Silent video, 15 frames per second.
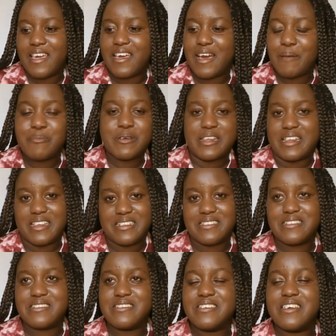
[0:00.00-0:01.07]
upgrade.
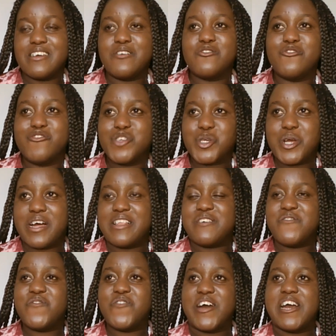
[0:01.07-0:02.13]
Yeah, your
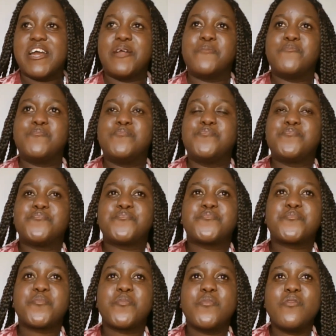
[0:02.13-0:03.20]
child fine.
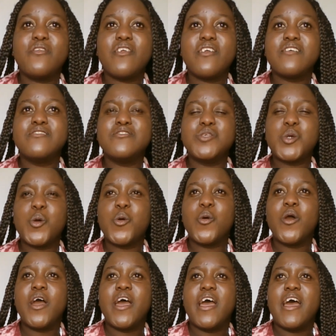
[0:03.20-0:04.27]

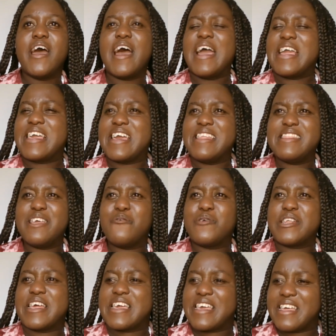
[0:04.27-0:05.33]
So I get there, when
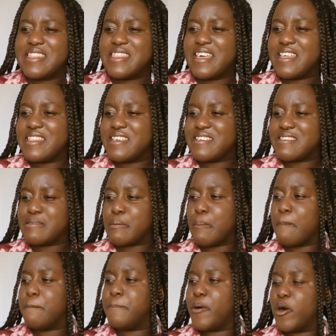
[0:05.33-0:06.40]
I get there there's
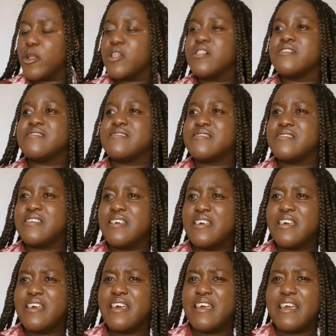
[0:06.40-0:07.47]
bottles.
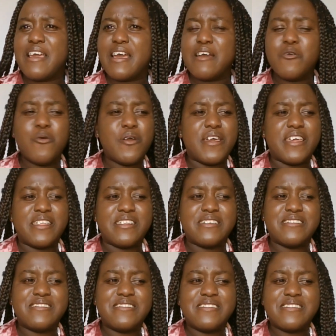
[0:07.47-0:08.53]
Oh,
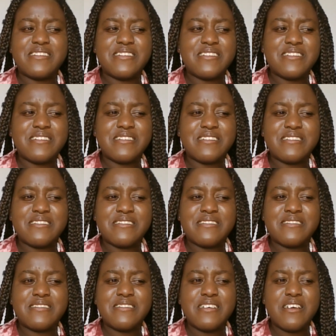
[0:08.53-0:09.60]

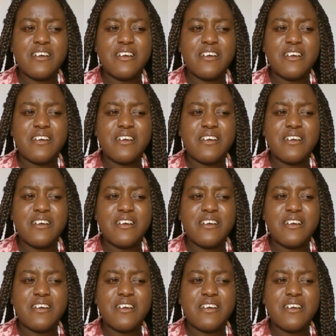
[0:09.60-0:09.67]
Hennessy's.